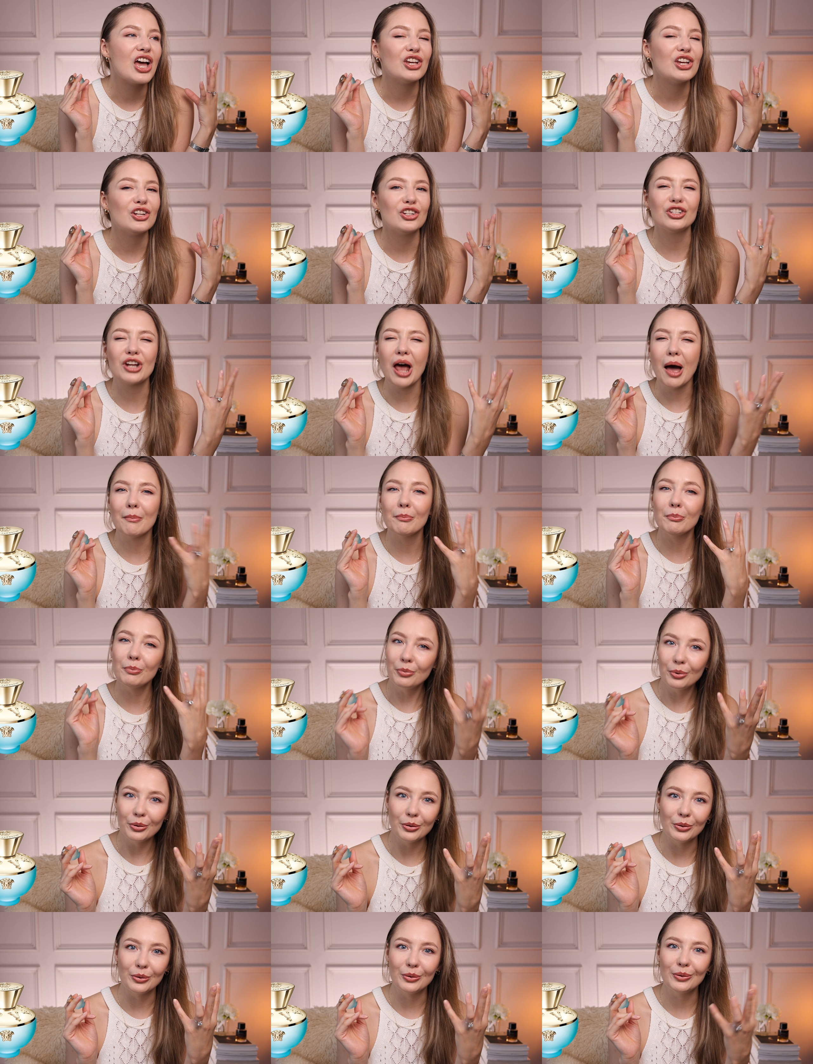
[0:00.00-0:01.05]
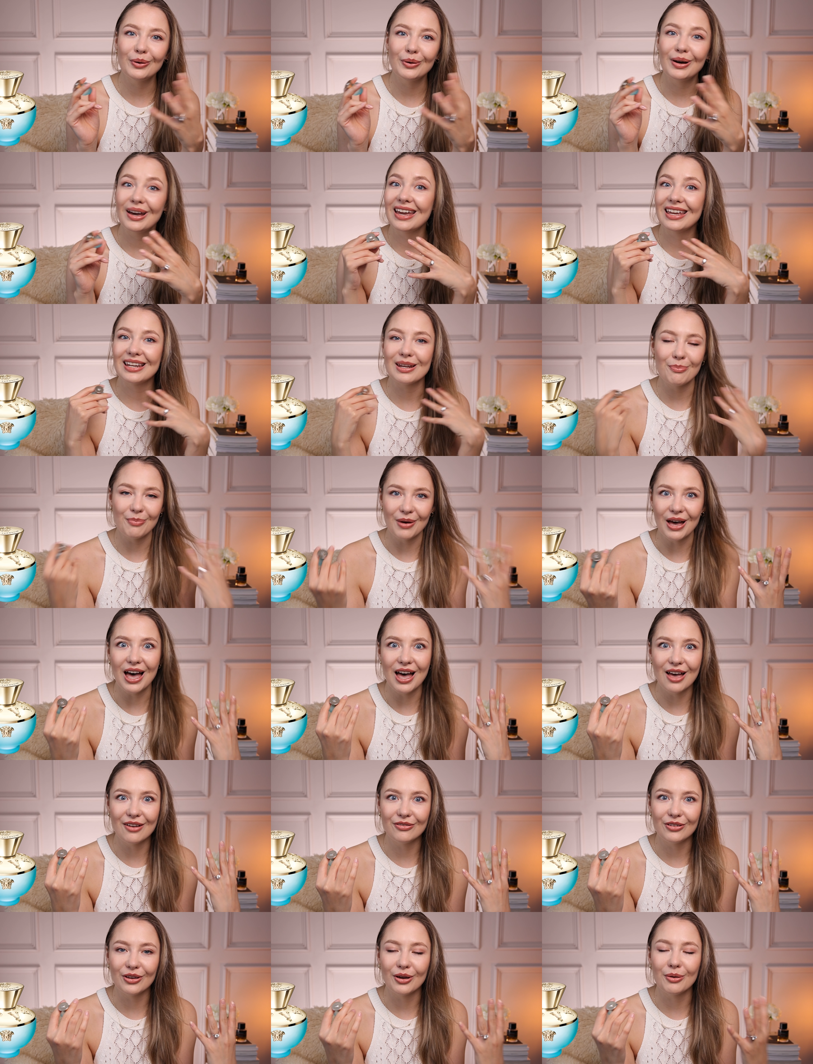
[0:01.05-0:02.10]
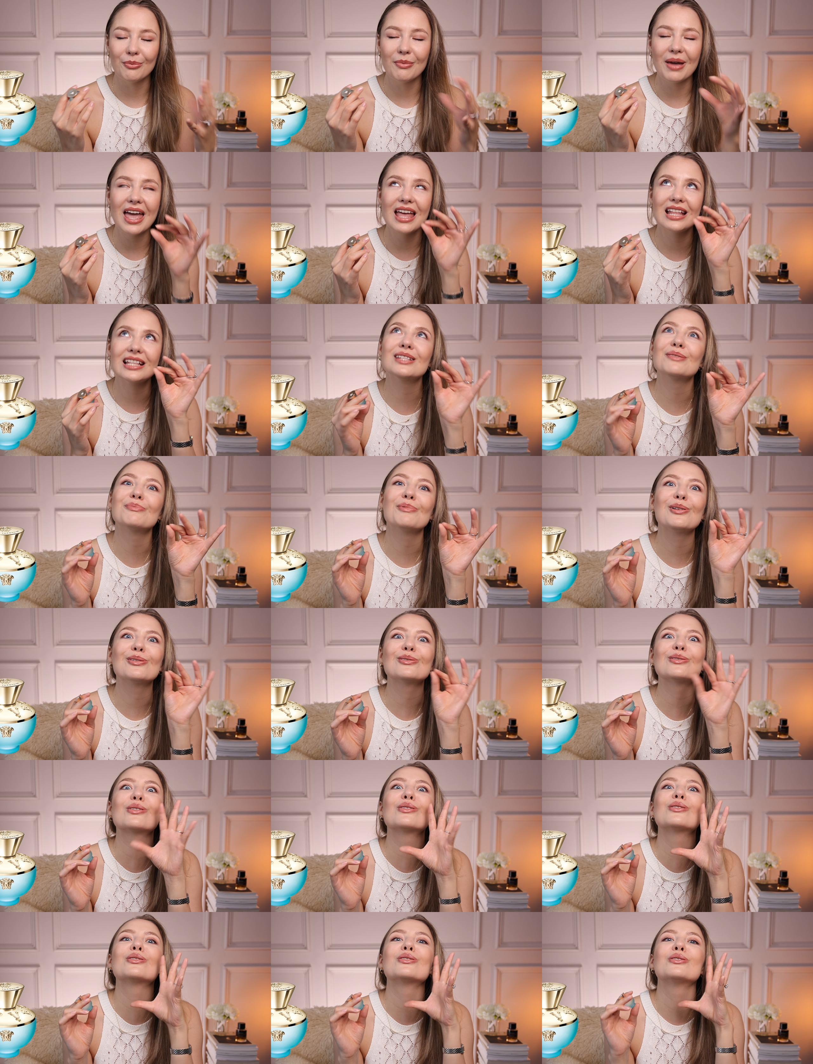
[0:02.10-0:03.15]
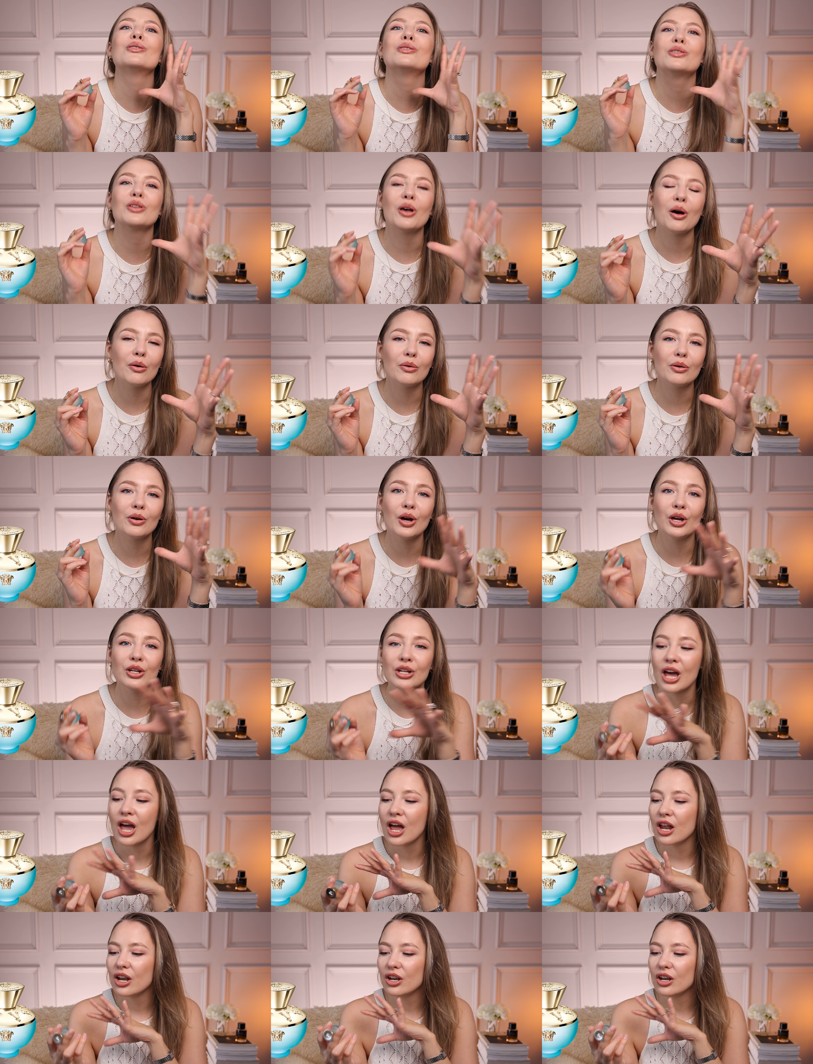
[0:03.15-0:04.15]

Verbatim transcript: shampoo in a perfume. It smells so good.